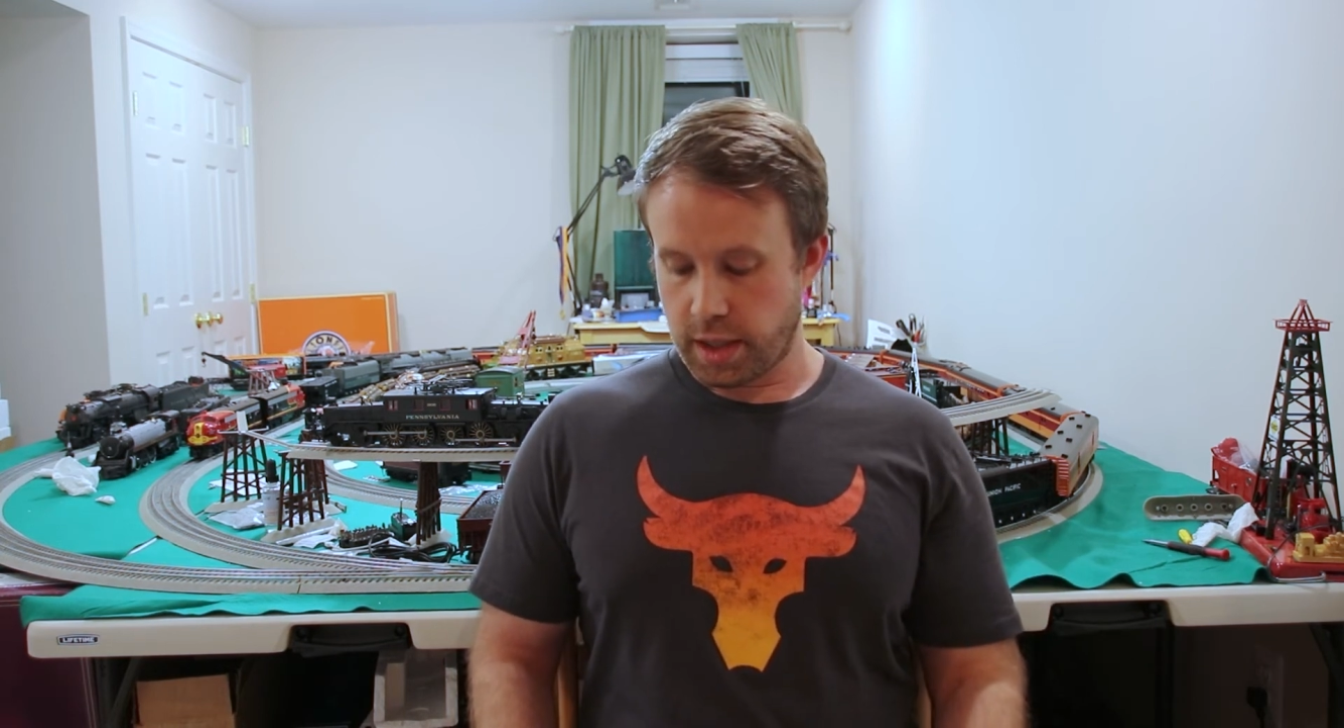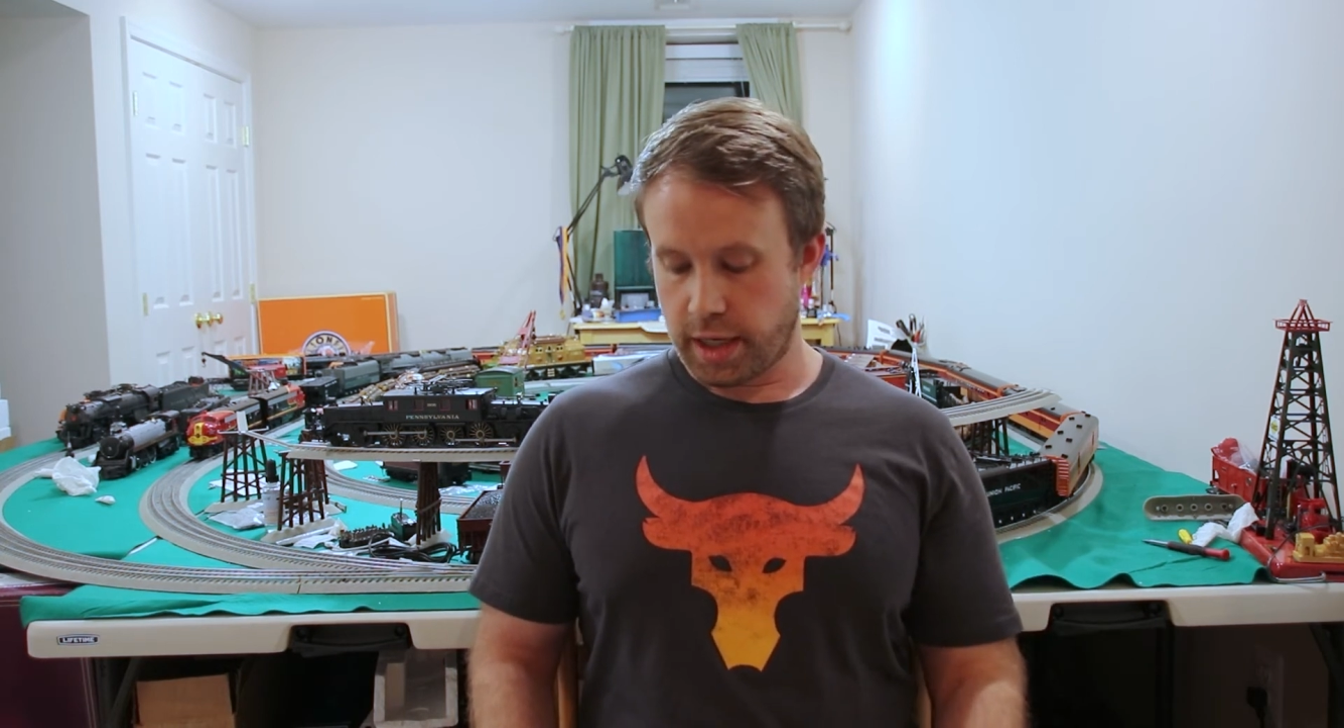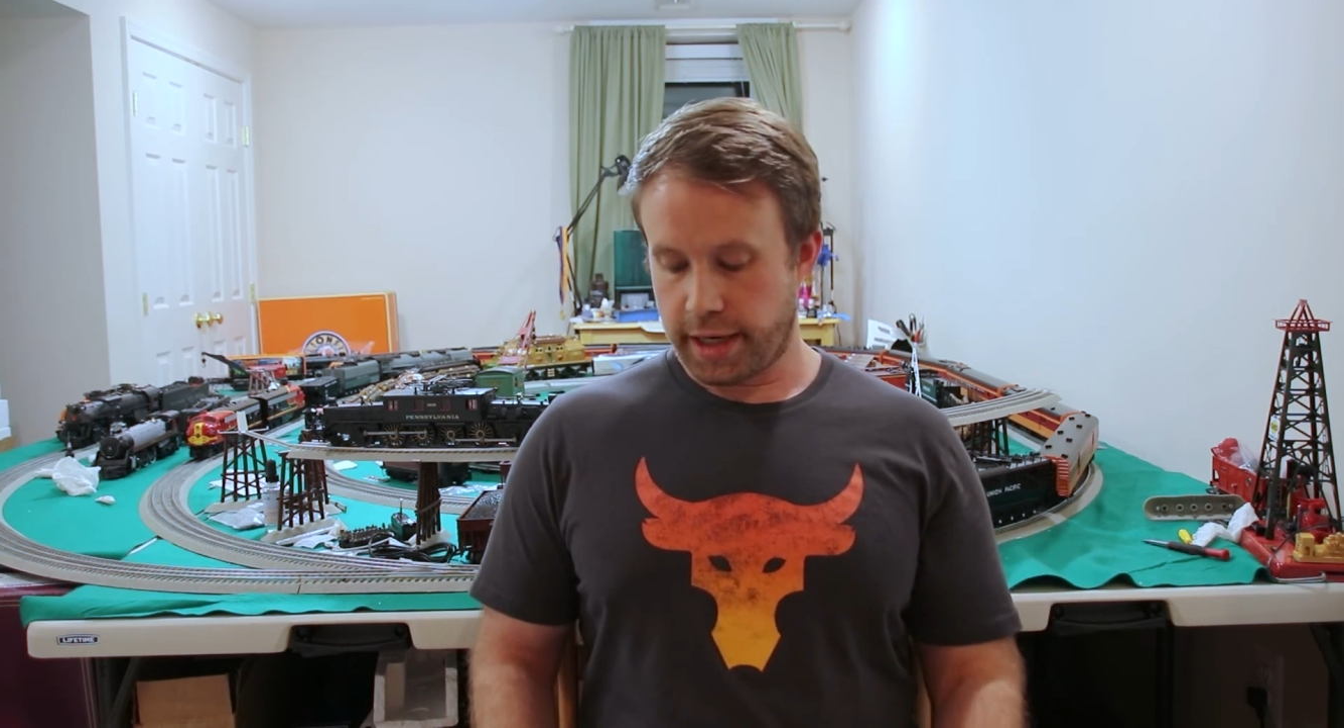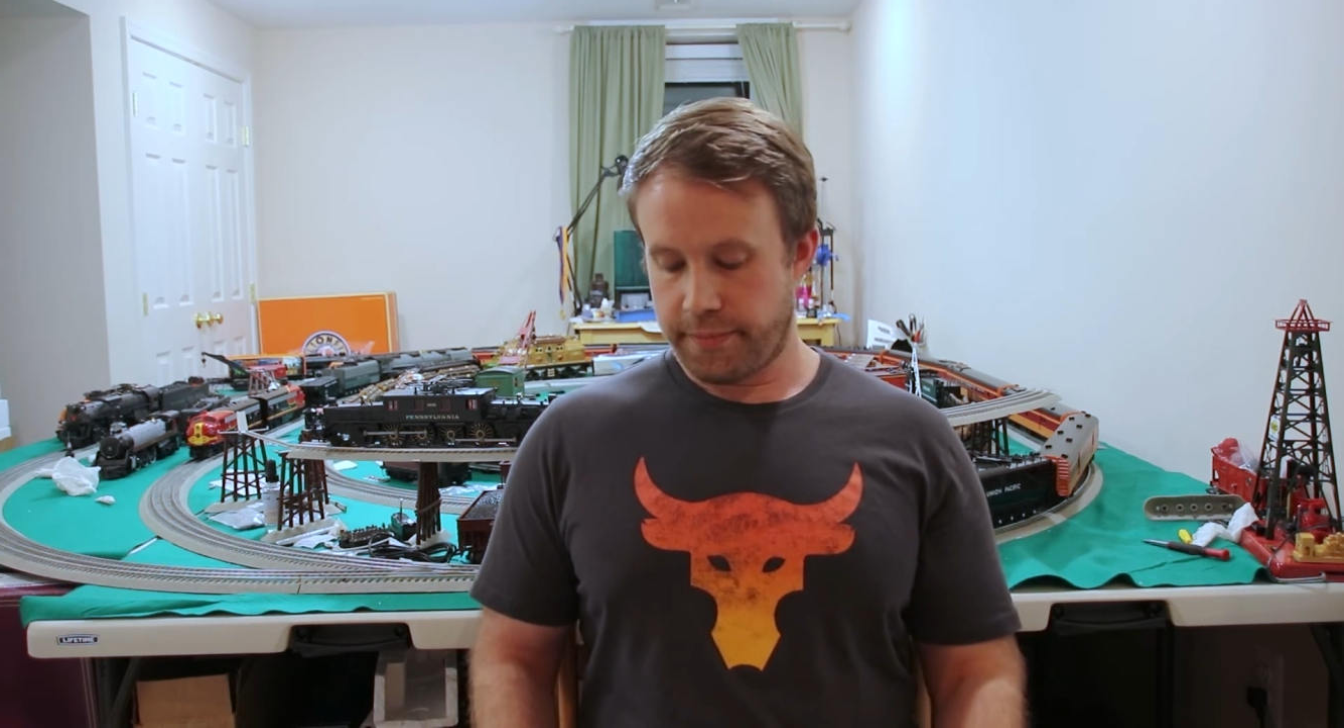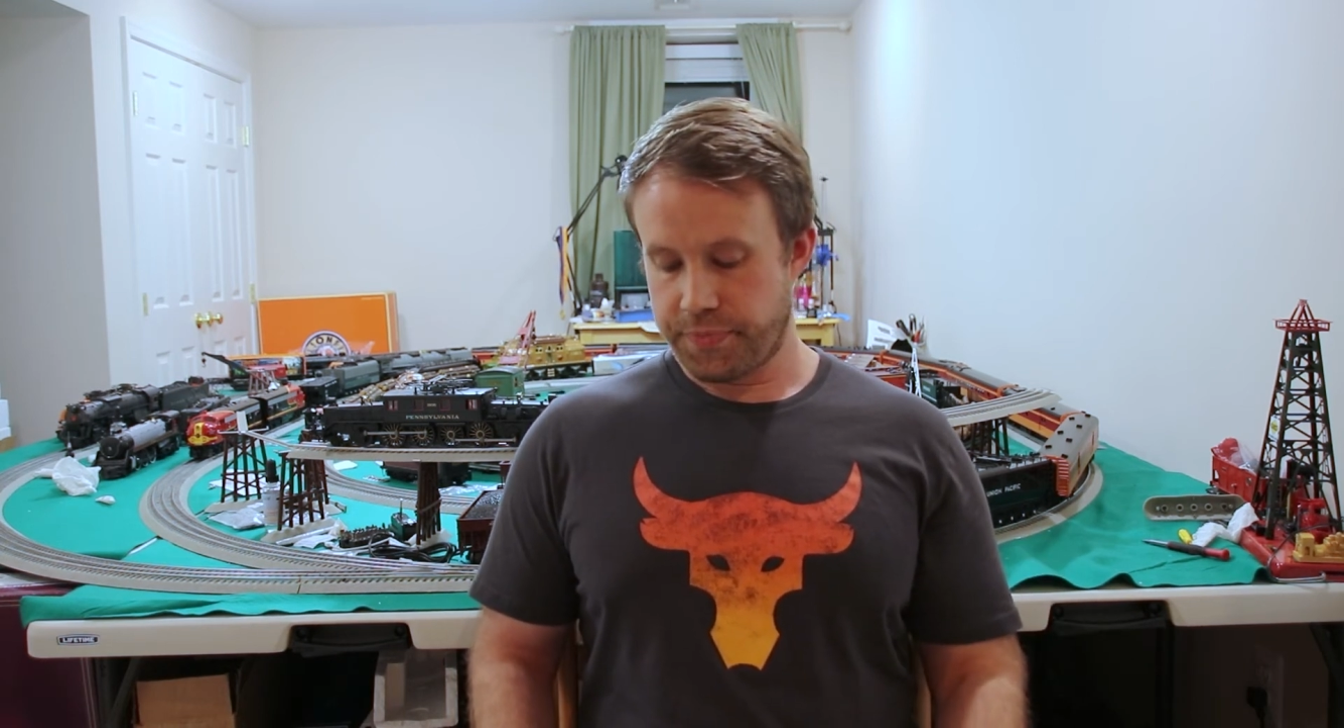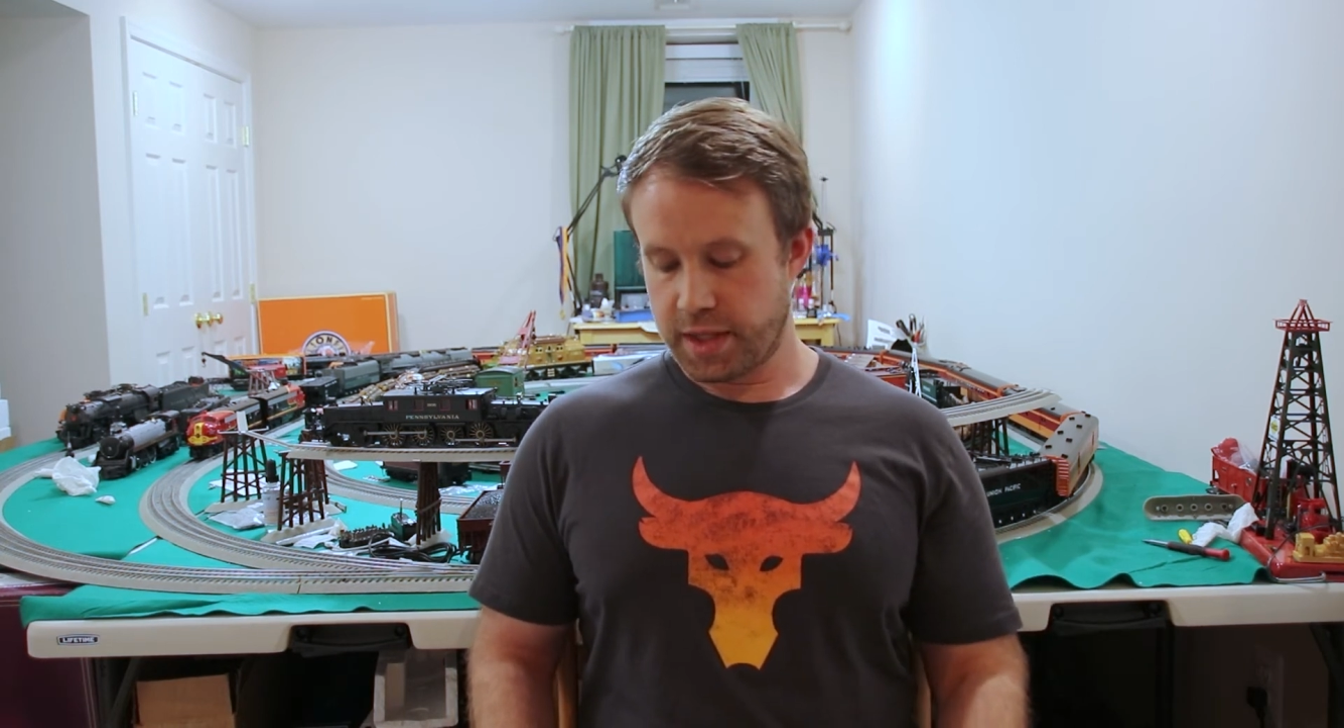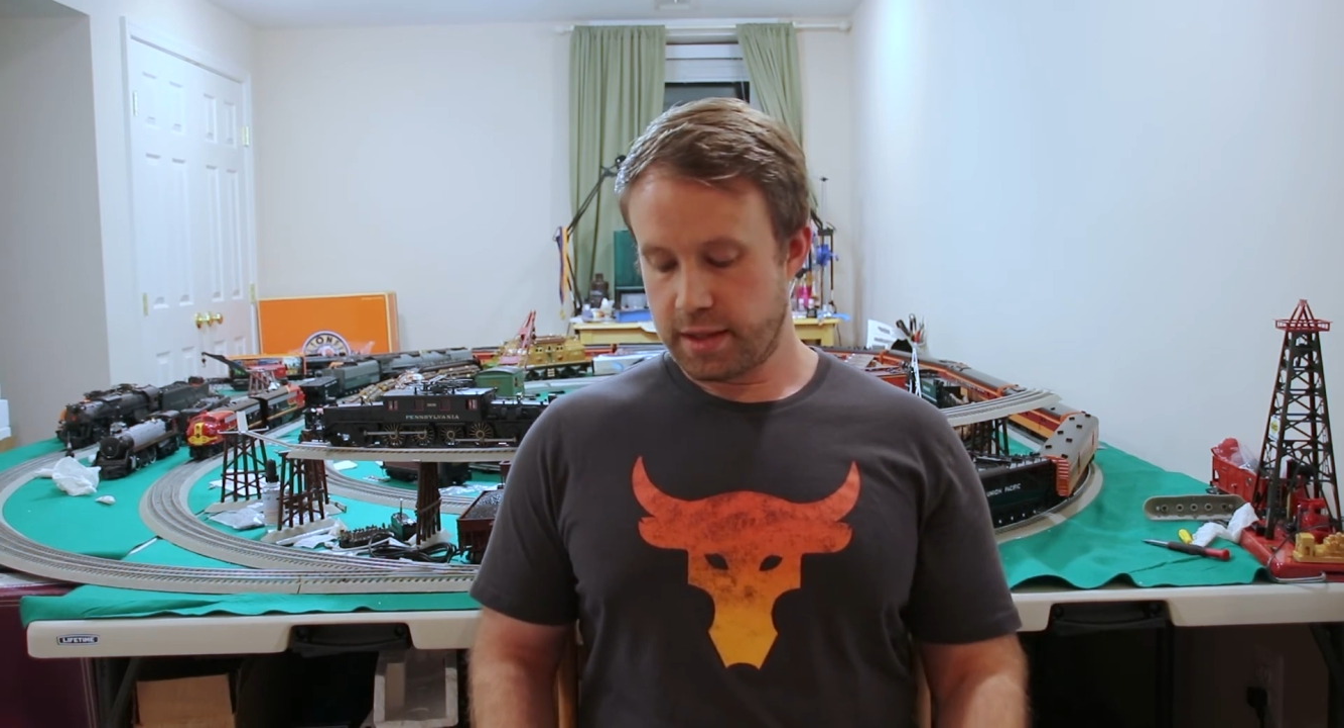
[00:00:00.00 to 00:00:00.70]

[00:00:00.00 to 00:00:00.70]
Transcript: the